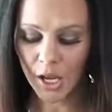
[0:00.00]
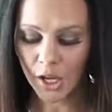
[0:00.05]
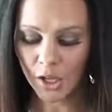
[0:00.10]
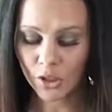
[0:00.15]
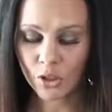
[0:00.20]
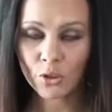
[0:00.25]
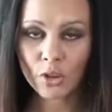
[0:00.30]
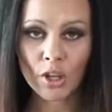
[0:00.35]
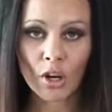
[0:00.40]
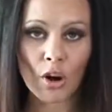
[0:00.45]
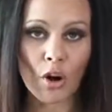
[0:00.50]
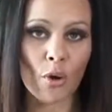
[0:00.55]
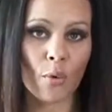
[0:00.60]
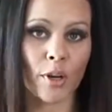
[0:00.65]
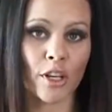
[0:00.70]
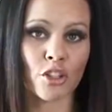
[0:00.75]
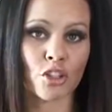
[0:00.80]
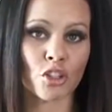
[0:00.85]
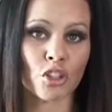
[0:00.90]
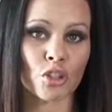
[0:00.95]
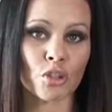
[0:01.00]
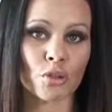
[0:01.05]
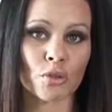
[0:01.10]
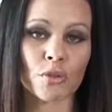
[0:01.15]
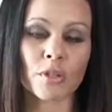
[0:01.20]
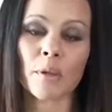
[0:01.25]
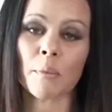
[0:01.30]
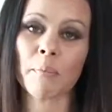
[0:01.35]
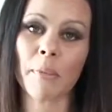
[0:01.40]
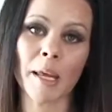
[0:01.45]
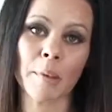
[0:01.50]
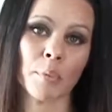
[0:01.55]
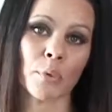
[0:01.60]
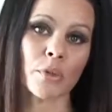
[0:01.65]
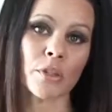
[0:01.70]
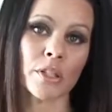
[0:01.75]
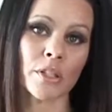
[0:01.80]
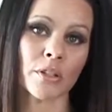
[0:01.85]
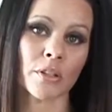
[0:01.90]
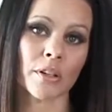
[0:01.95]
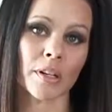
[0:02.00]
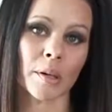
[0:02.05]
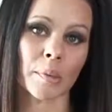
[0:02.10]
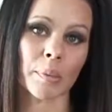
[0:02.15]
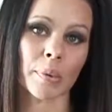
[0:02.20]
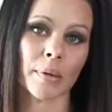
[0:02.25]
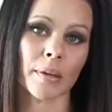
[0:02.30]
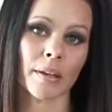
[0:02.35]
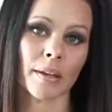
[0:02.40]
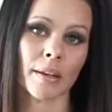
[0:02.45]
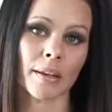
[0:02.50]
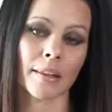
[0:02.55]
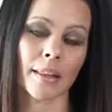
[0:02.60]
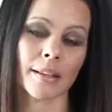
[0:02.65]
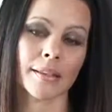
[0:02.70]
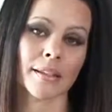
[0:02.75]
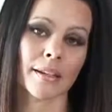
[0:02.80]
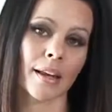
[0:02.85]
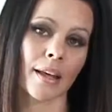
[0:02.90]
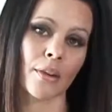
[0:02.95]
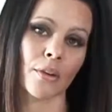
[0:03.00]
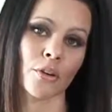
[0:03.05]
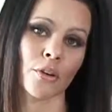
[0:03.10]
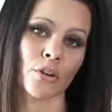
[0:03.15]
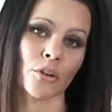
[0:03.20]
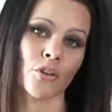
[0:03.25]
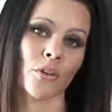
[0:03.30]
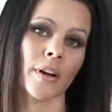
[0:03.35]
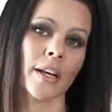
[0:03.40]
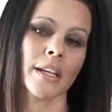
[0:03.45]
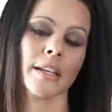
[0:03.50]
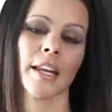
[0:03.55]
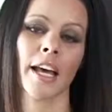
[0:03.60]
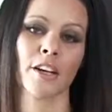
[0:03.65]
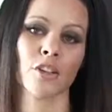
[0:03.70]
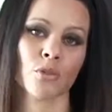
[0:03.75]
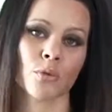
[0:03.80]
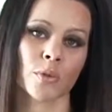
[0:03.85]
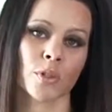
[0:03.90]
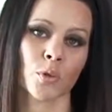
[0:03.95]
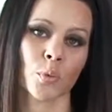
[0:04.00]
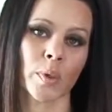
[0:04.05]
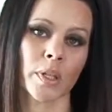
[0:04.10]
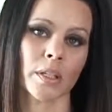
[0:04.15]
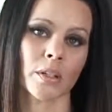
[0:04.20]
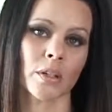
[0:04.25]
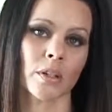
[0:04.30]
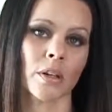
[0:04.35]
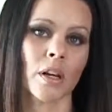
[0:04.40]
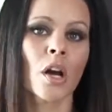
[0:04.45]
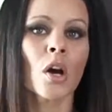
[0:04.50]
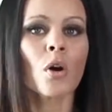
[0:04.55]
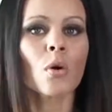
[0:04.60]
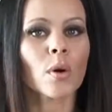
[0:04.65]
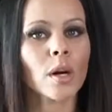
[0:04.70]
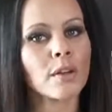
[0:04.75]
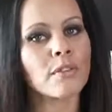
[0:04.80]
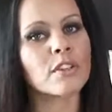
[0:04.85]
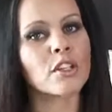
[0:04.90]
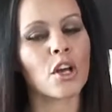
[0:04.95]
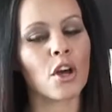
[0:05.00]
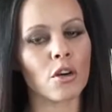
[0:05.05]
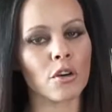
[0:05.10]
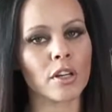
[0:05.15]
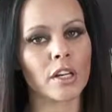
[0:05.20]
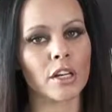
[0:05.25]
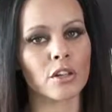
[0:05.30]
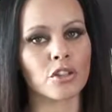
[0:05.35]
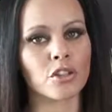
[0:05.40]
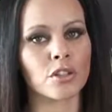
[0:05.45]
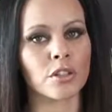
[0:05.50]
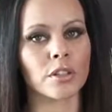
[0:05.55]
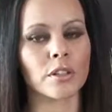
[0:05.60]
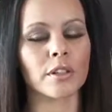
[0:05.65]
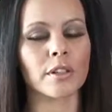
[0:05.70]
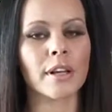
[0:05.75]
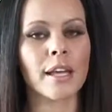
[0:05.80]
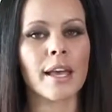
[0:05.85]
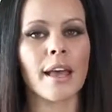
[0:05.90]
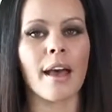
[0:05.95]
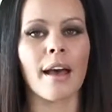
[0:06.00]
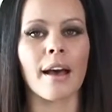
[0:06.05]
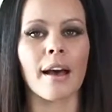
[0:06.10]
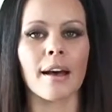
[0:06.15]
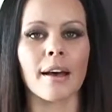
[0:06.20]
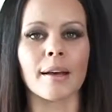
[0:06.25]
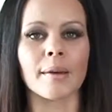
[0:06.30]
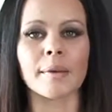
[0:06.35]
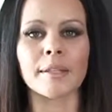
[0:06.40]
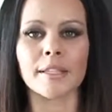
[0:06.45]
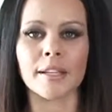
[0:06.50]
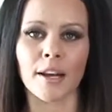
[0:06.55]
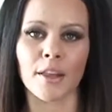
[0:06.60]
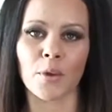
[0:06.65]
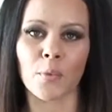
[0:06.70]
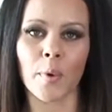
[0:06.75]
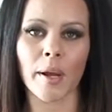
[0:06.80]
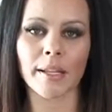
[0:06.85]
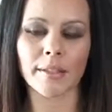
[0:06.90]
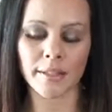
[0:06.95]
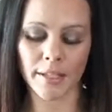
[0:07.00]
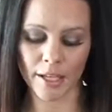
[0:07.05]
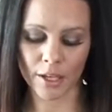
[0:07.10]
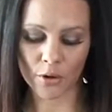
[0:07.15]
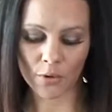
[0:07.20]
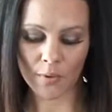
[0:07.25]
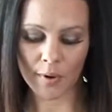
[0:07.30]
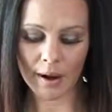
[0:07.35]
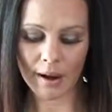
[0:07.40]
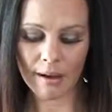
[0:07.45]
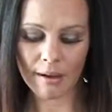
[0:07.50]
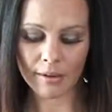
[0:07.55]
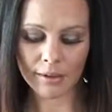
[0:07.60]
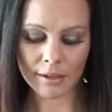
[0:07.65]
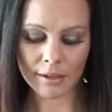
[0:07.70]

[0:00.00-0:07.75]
you can always use maple syrup. That's another great natural sweetener, or even coconut sugar is another way to get around